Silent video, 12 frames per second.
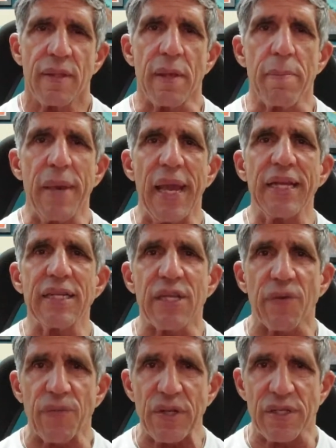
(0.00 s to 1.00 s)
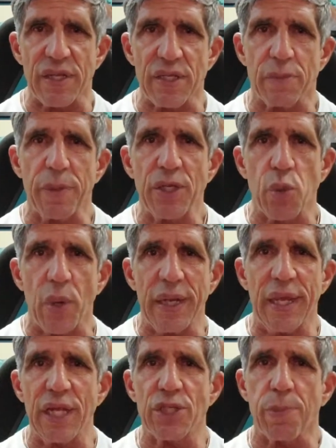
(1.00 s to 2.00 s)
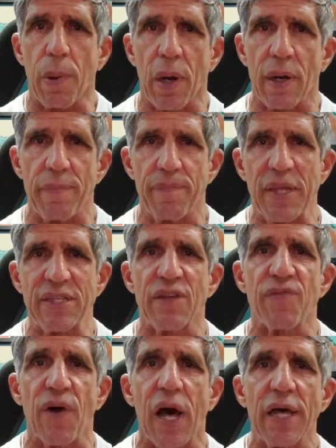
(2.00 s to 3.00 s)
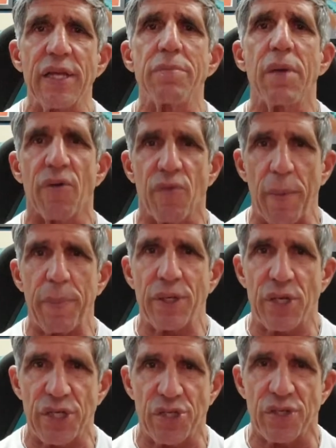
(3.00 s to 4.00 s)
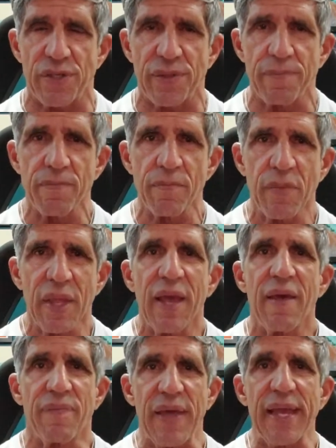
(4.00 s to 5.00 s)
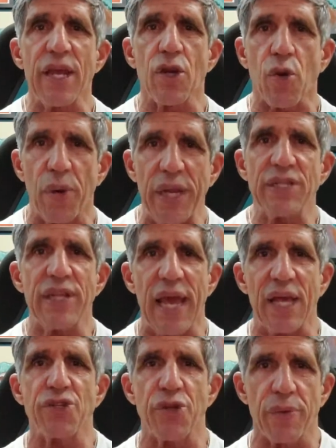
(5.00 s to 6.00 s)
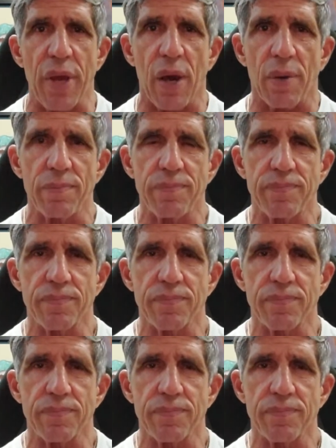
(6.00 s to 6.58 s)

The main differences between each part is the volume of repetitions. They increase as you go.